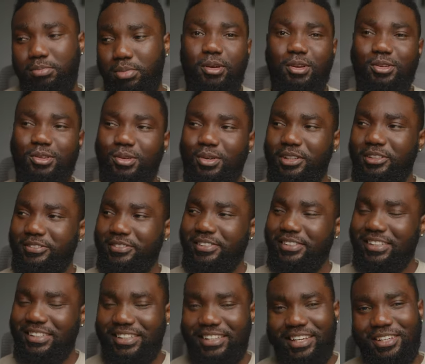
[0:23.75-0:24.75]
But you know what?
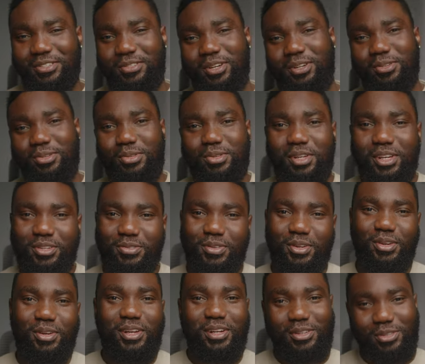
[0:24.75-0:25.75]
Let's get straight into today's
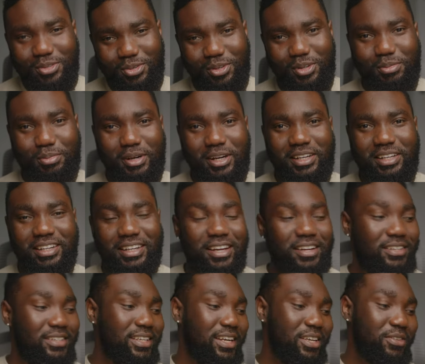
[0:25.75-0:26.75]
video and let's talk about it.
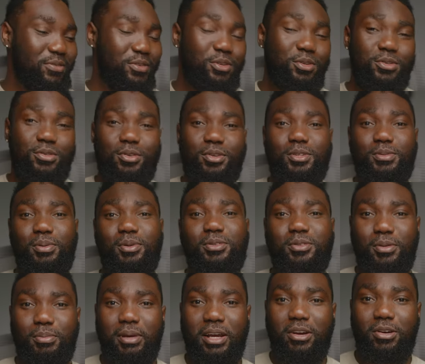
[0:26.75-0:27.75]
Now, today's video is not
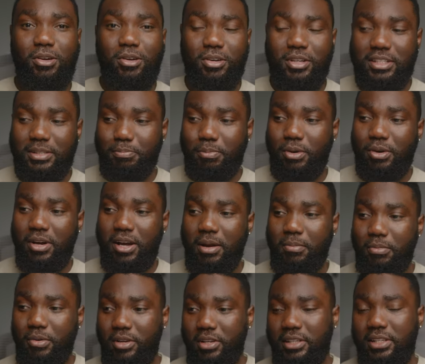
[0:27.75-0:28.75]
sponsored by Godox, but
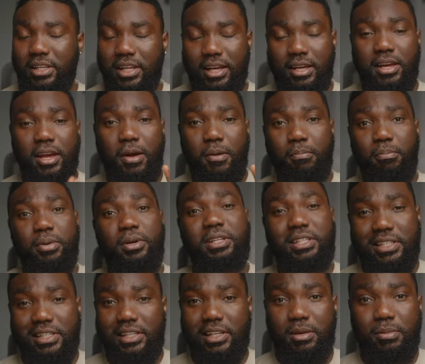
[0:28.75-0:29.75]
I'm going to like put a
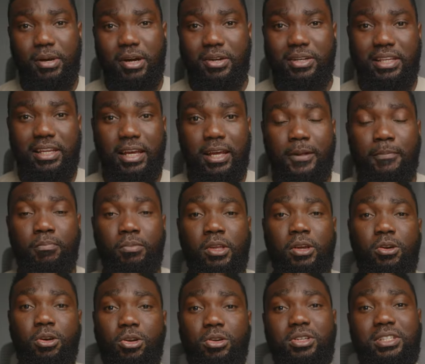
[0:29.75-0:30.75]
disclaimer out there.
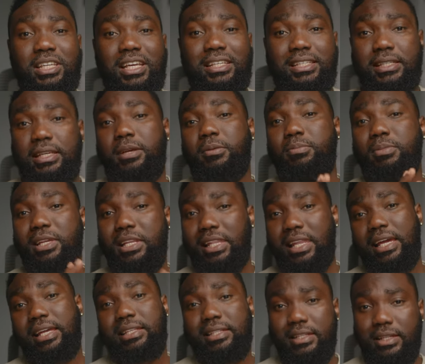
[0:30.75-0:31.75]
Godox has sent me
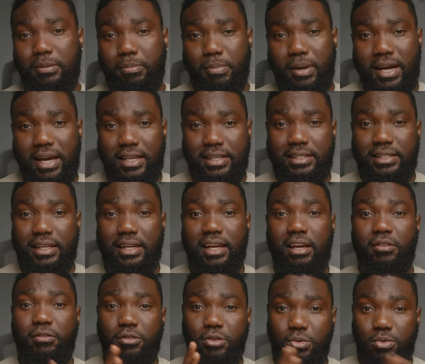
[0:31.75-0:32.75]
lights in the past and I
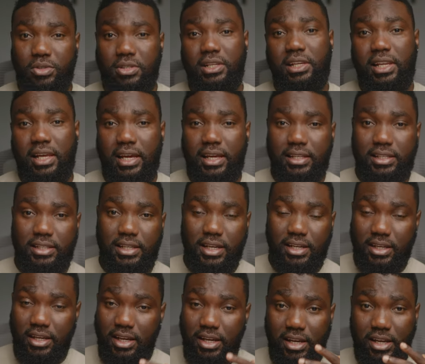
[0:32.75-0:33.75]
have used the lights
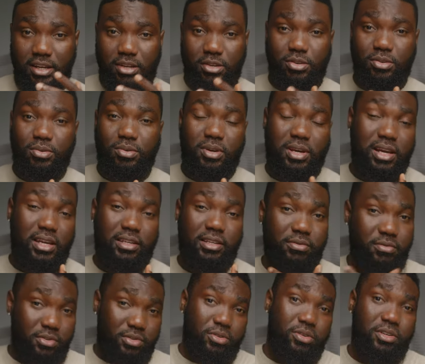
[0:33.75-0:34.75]
and, you know, I
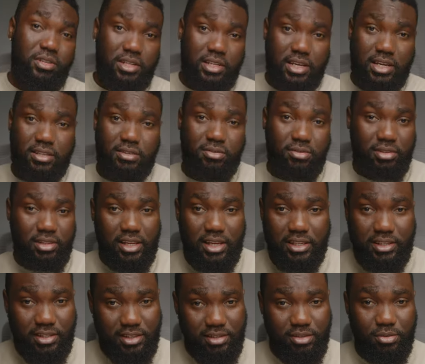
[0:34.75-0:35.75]
didn't return the lights. So the
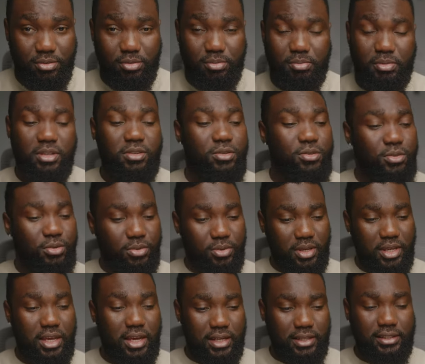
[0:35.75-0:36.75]
lights are still with me. So
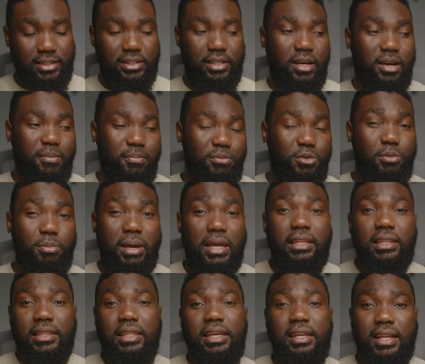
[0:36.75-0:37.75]
yes, you
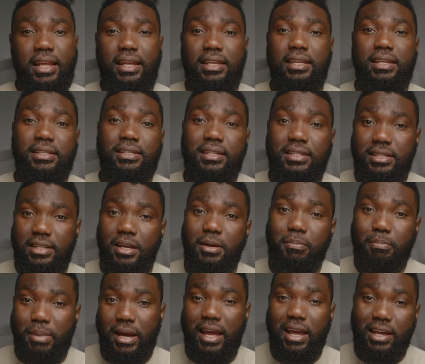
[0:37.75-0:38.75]
might think that there's a
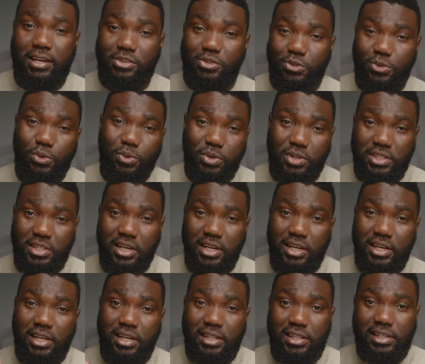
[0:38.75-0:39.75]
certain bias towards
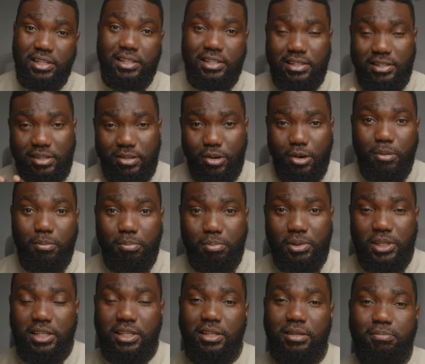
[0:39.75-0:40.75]
this
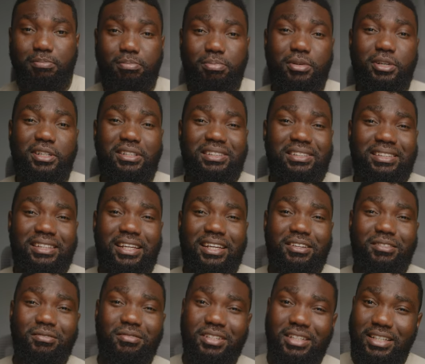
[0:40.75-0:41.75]
company, but
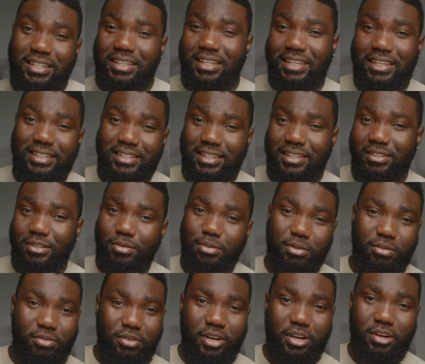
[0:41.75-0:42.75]
there really isn't, to
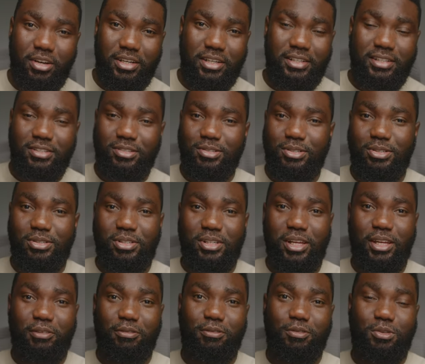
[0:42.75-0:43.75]
be very honest. You know,
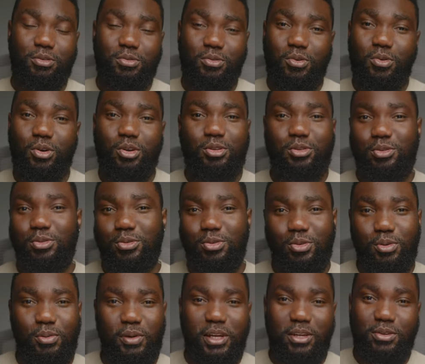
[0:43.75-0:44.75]
if you go on
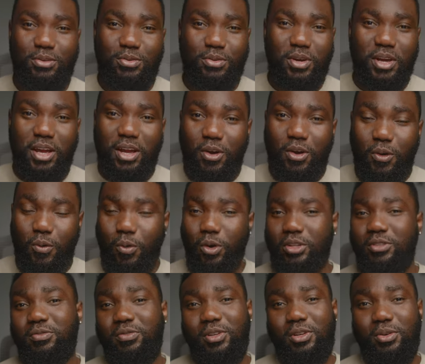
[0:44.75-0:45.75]
YouTube and you
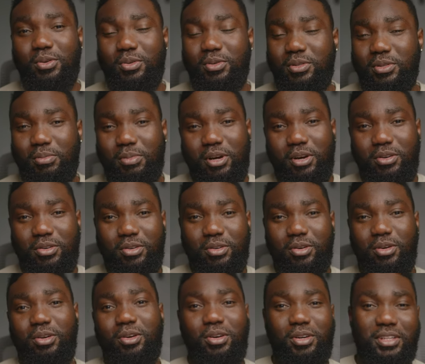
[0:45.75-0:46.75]
watch videos about
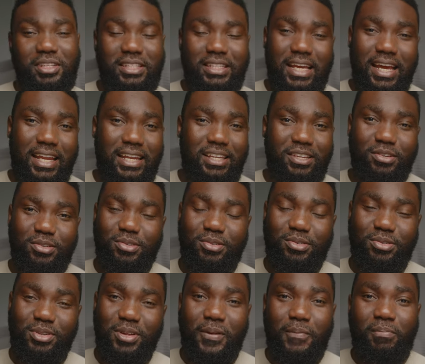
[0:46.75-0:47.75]
Godox and, you
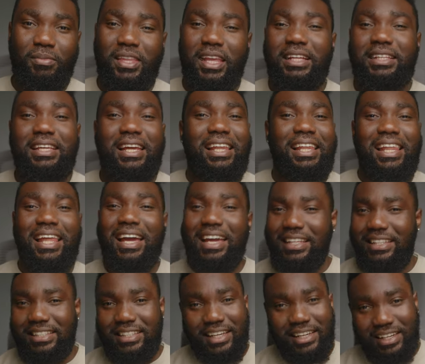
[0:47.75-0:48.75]
know, like their
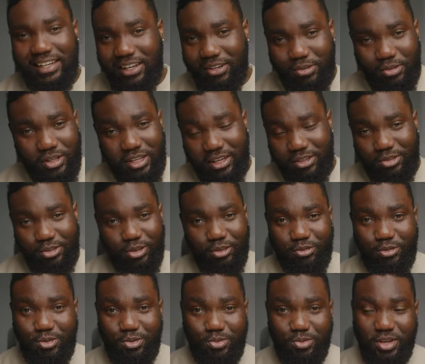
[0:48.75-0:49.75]
lights and all that
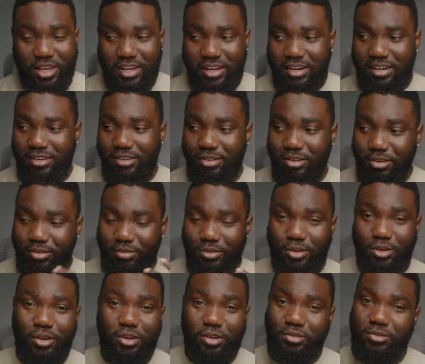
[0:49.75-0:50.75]
stuff, you hear a lot of
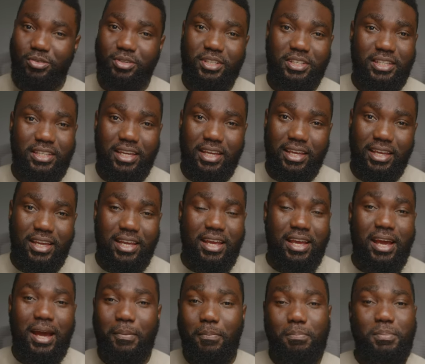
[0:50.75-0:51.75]
photographers say
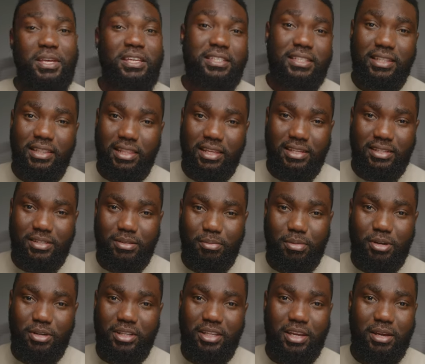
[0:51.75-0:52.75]
amazing things
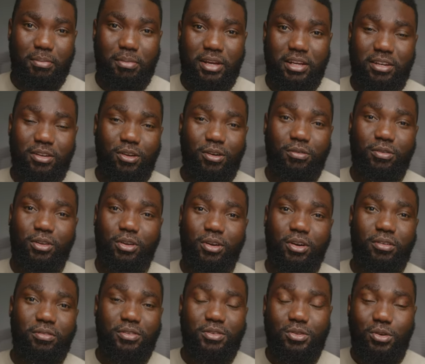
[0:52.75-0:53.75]
about them, and a lot of
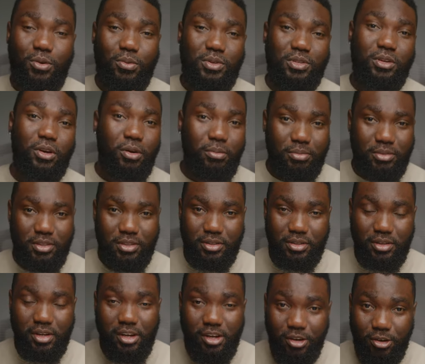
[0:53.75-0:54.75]
photographers always come
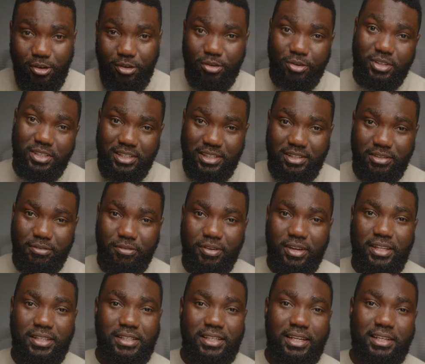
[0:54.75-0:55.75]
to Godox's
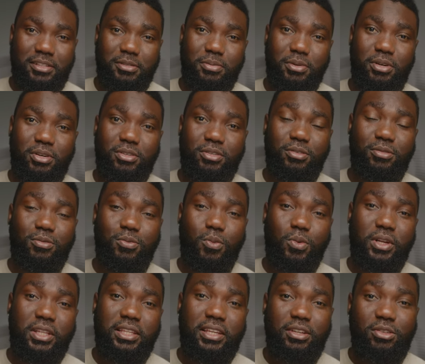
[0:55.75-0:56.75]
defense, and it's because of
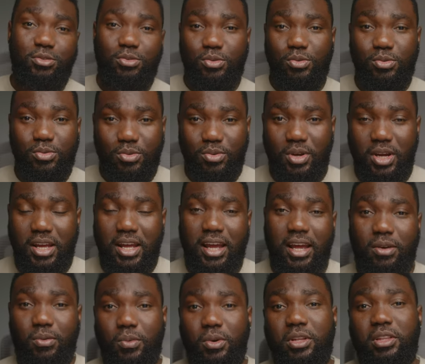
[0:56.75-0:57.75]
what they do
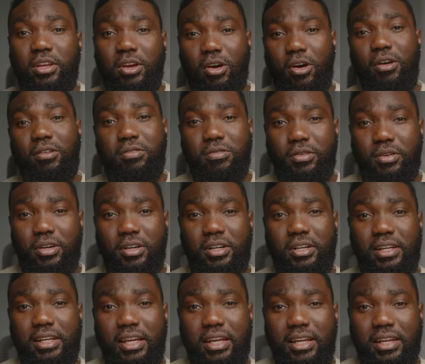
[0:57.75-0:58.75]
and what they offer
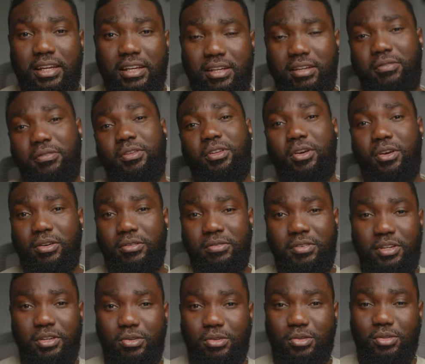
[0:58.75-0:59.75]
in the
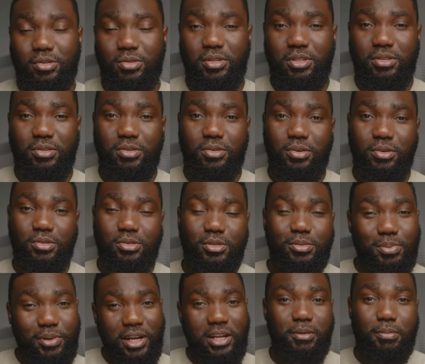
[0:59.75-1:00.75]
photography industry. So
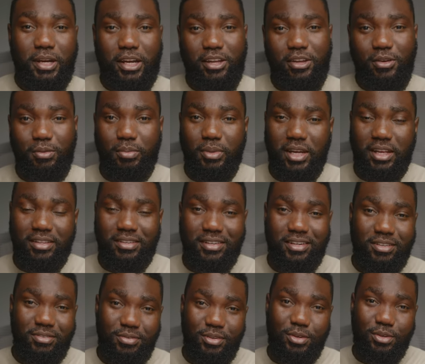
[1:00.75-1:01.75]
just put that back in your mind.
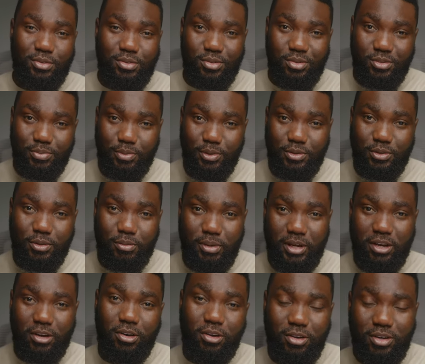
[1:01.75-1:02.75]
Today's video is not sponsored
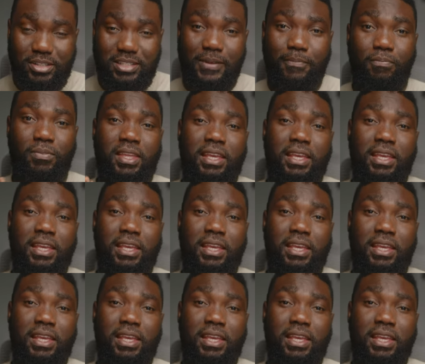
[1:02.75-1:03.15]
by Godox.